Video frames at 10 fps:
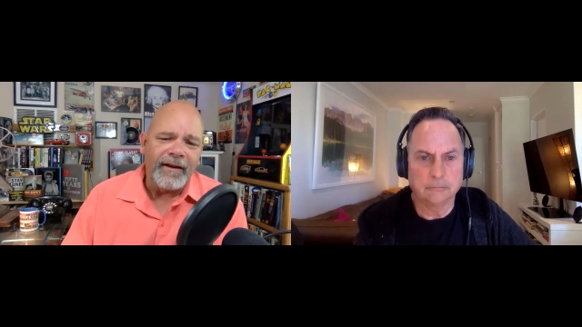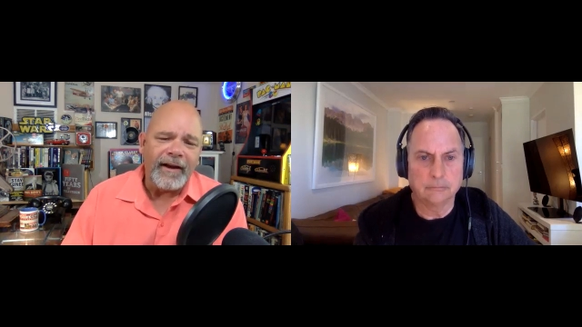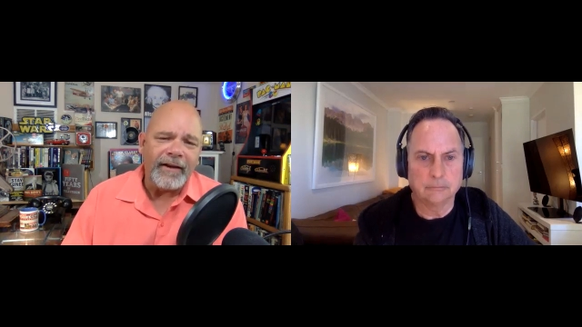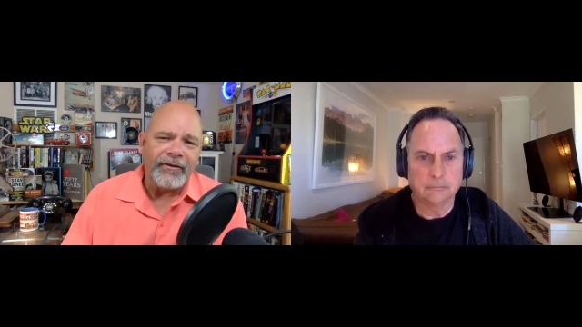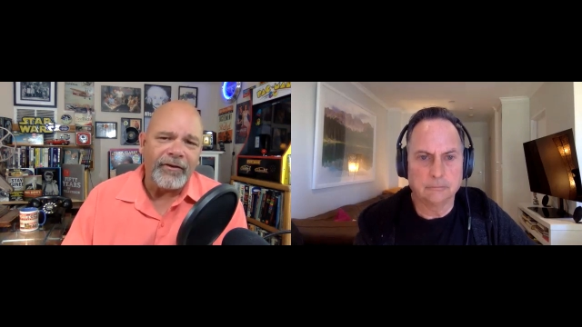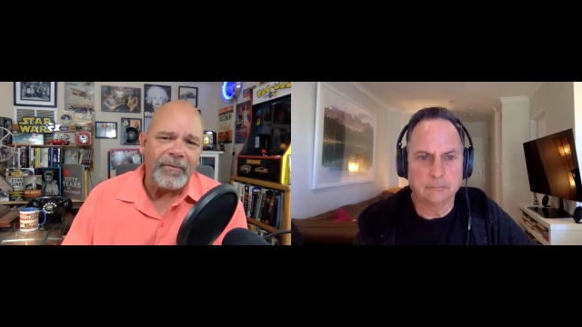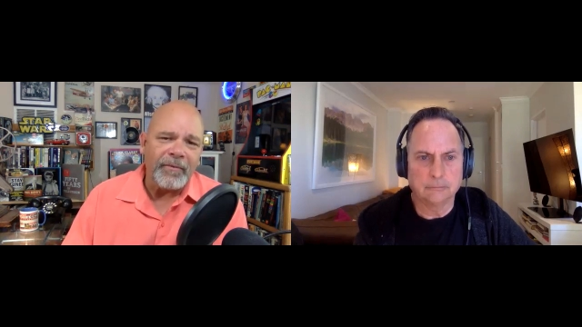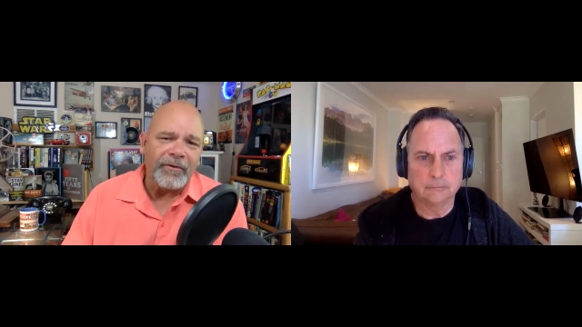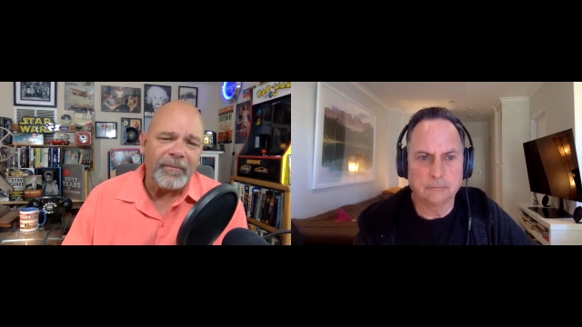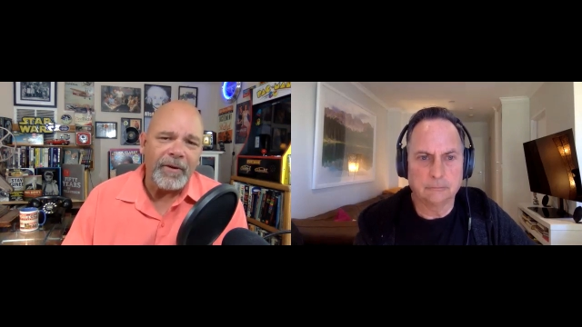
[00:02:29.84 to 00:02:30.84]
Speaker 1: has some
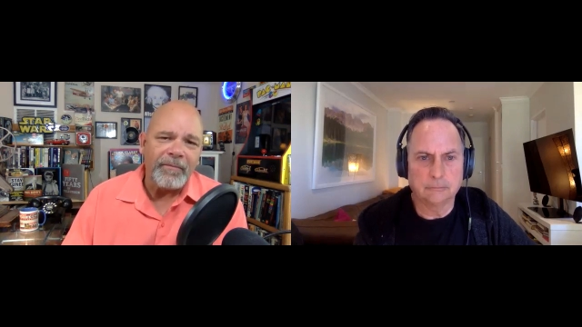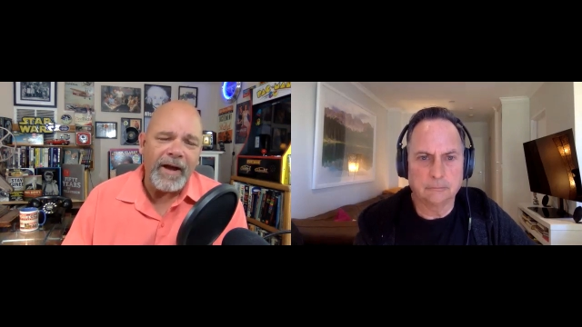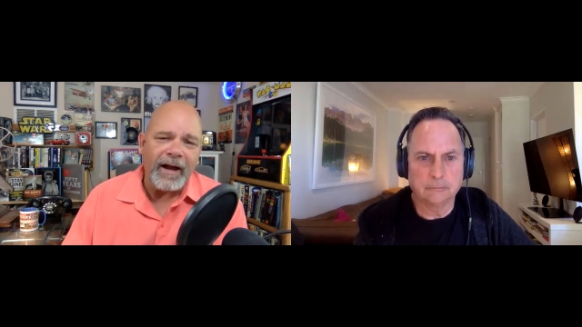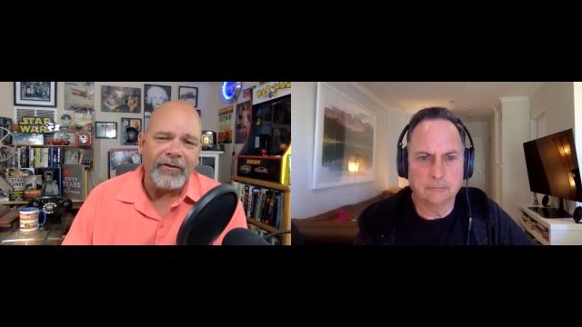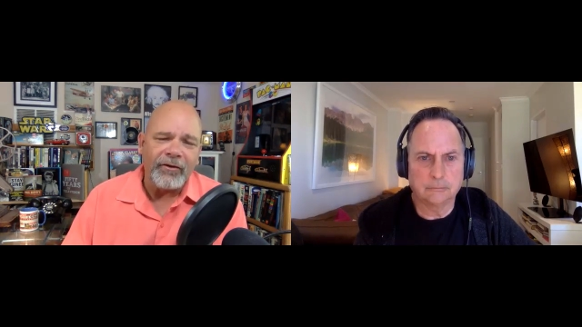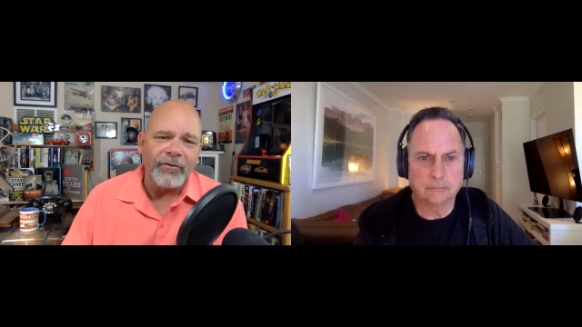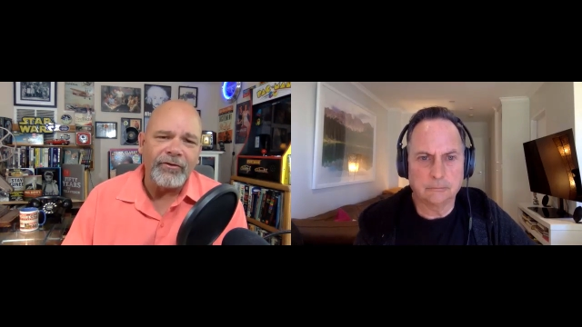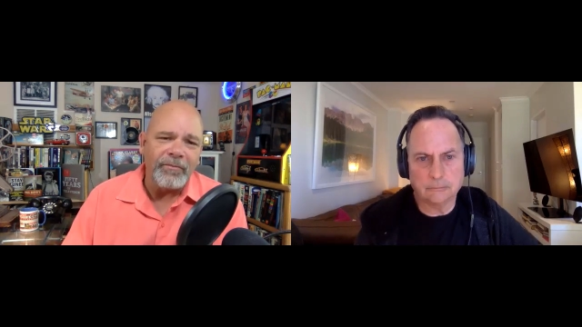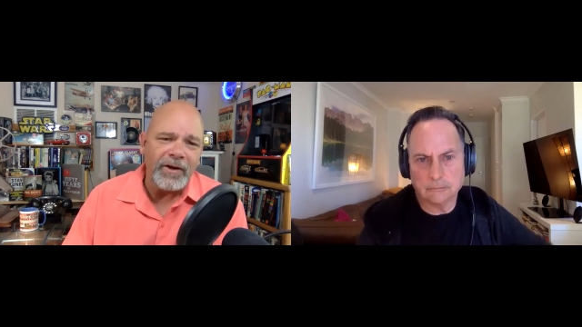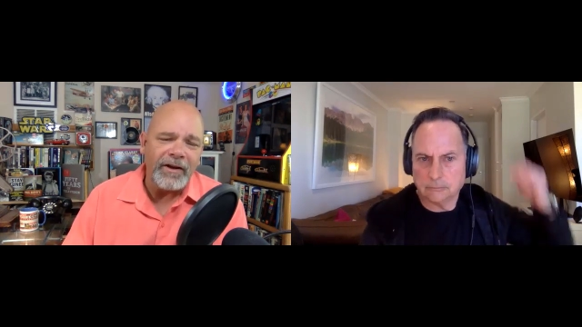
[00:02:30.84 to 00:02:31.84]
some impact. Social
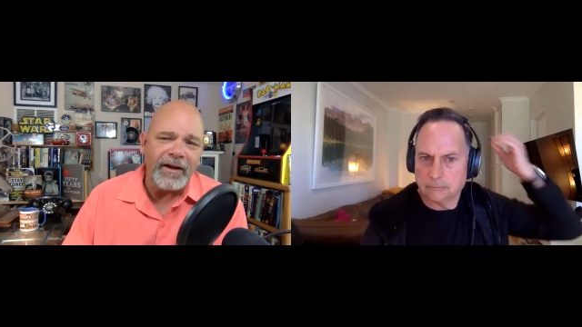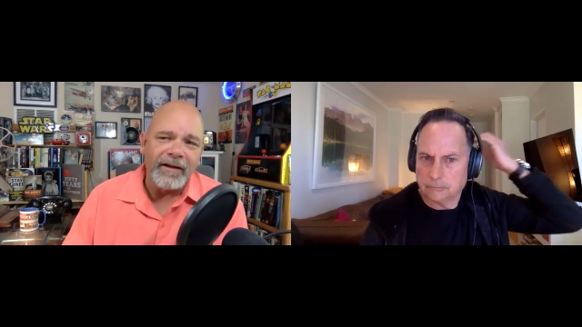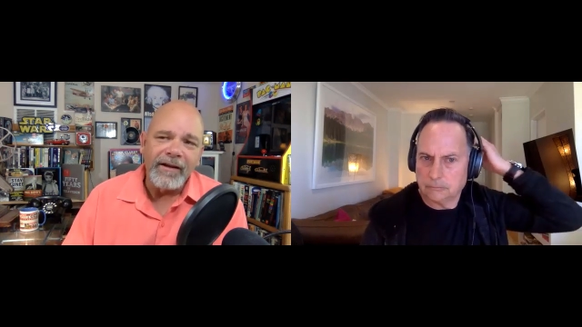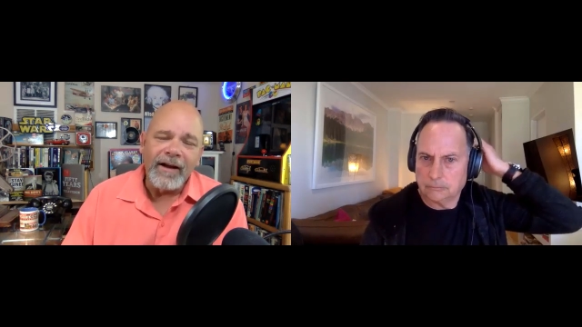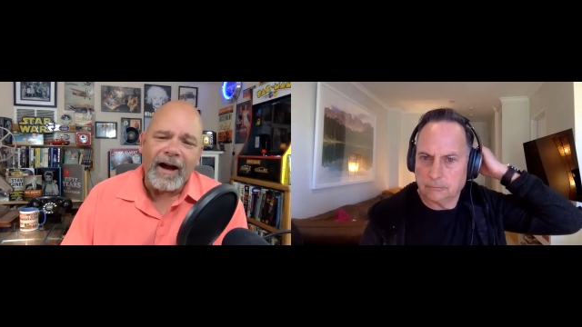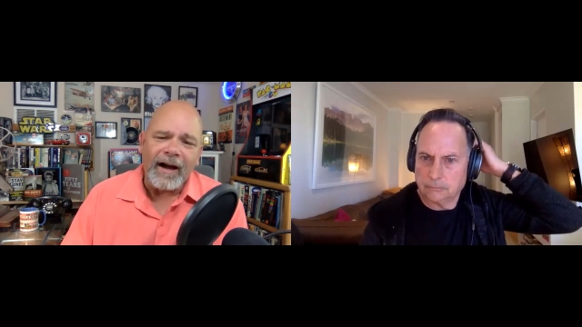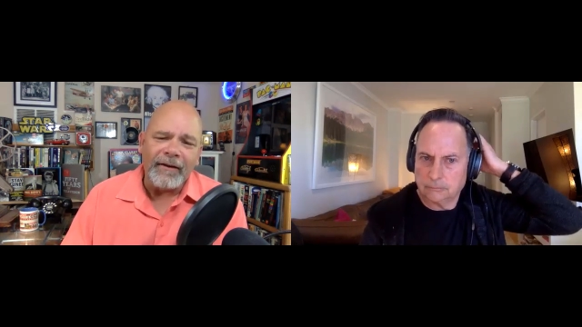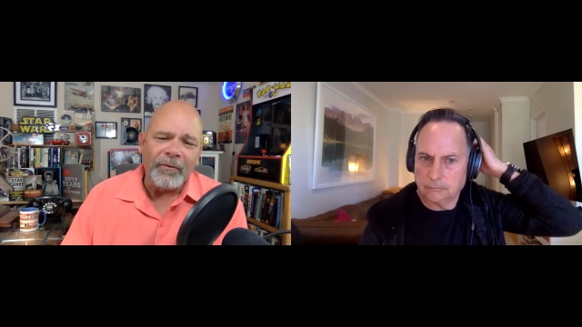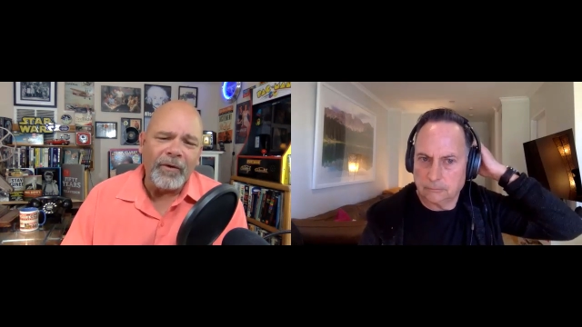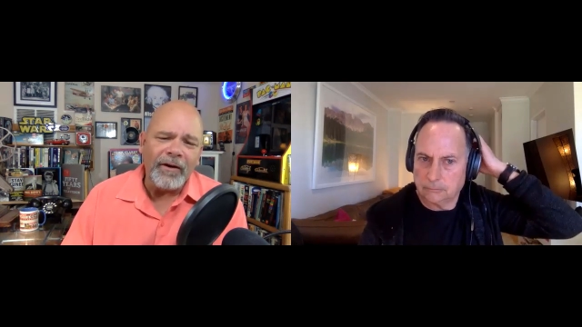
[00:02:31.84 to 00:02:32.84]
media. I,
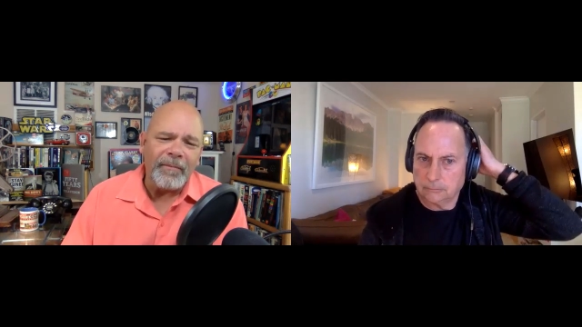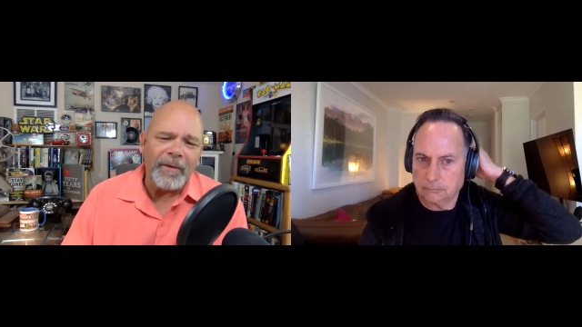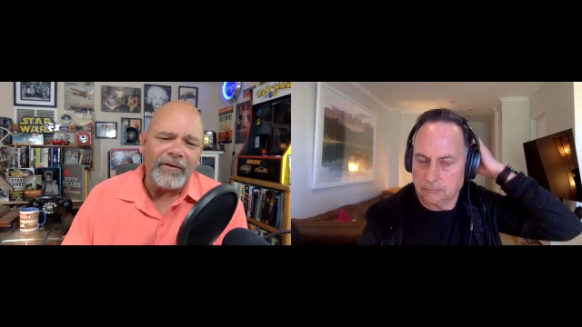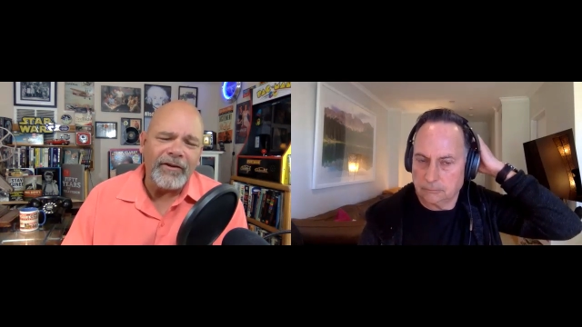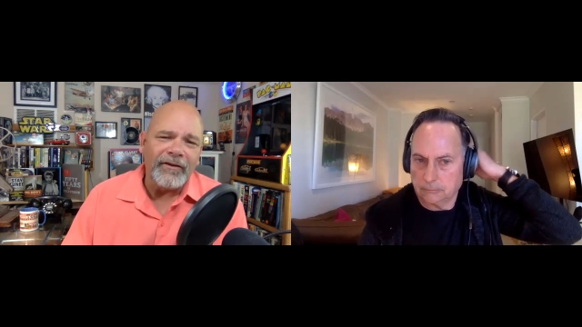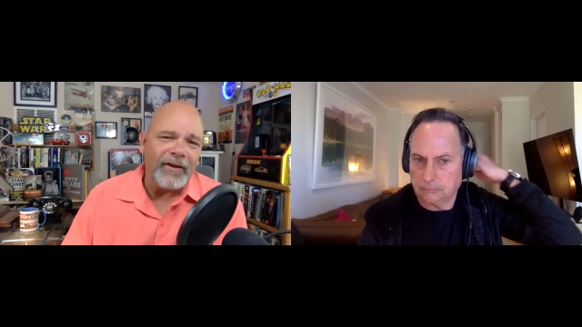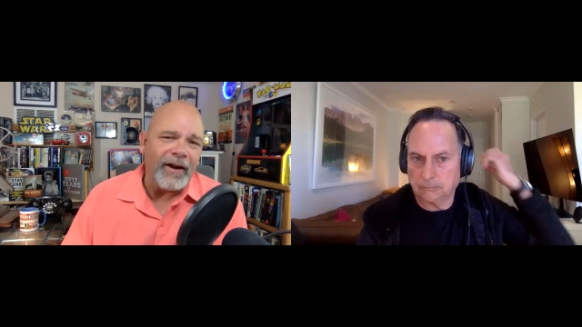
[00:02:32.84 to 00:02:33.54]
one of the best things that